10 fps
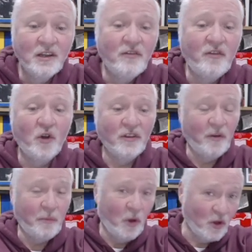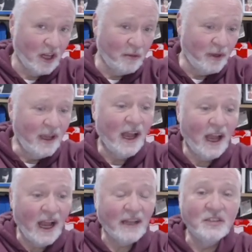for the football club
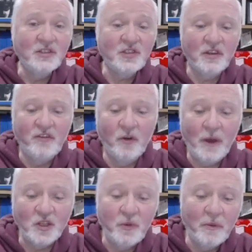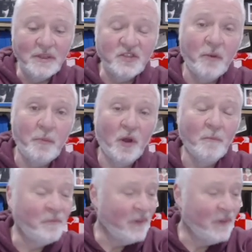and for Welsh women's football.